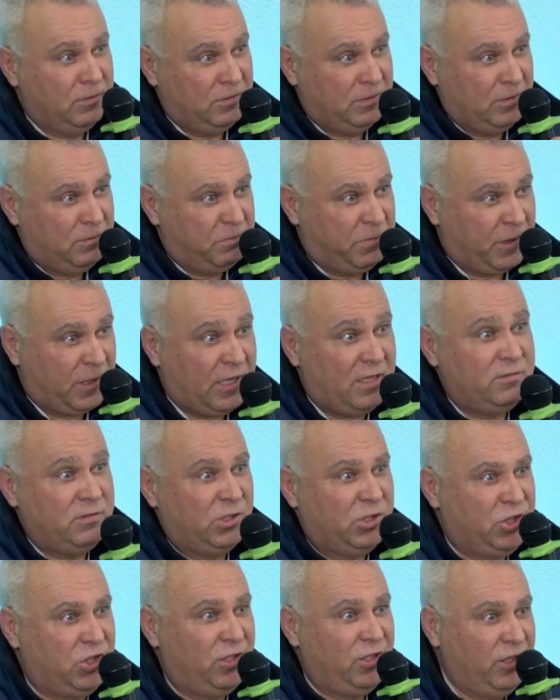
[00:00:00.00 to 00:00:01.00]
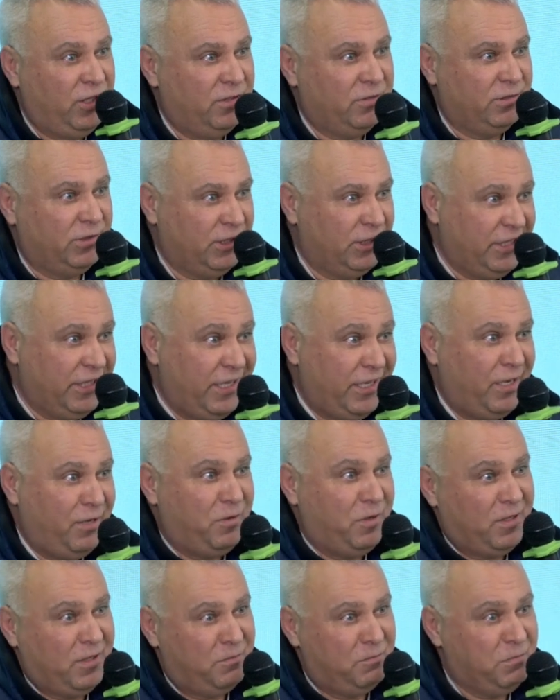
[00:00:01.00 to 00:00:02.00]
So, and I
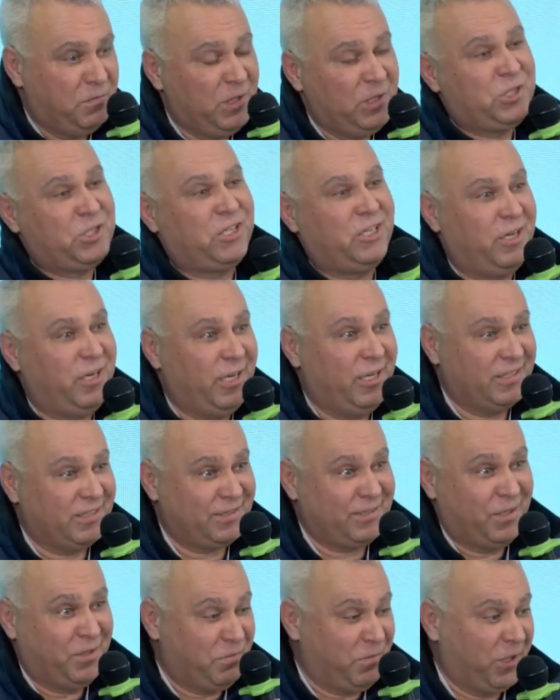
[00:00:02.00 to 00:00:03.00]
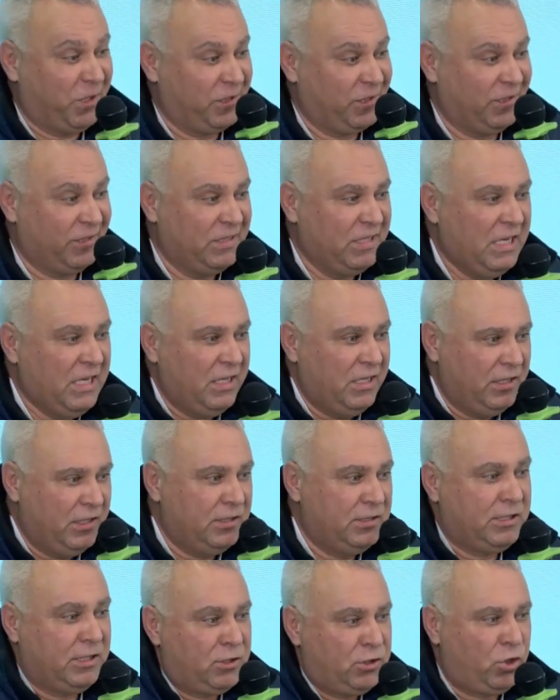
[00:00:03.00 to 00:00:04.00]
always mention where it is
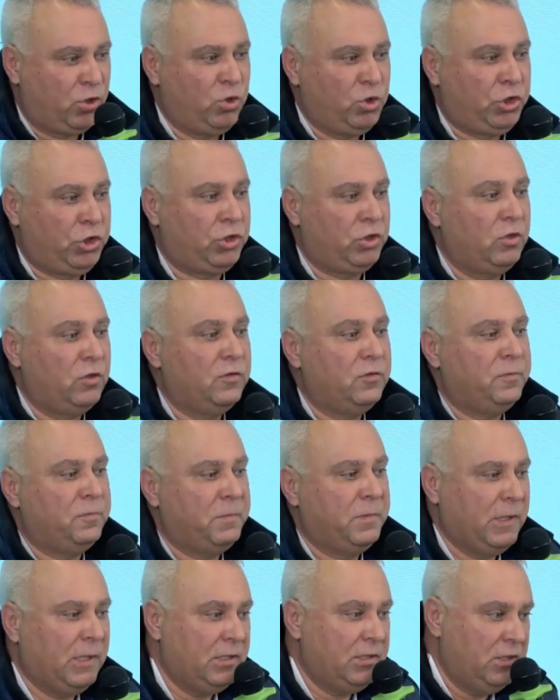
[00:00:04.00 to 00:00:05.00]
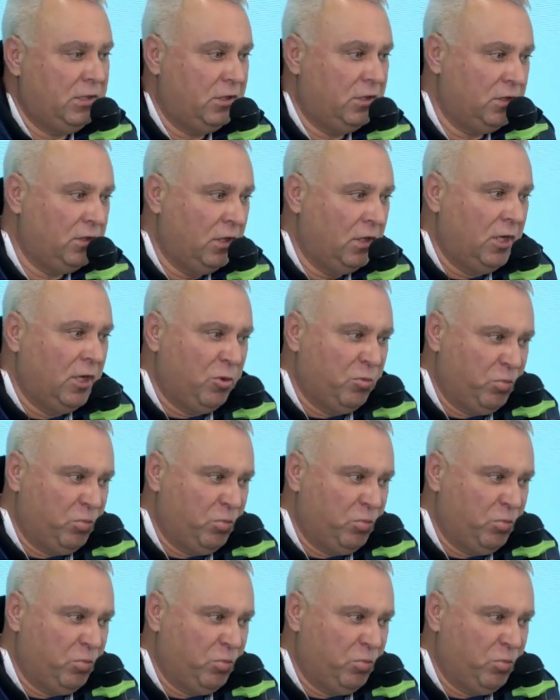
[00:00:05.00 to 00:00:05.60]
right or left.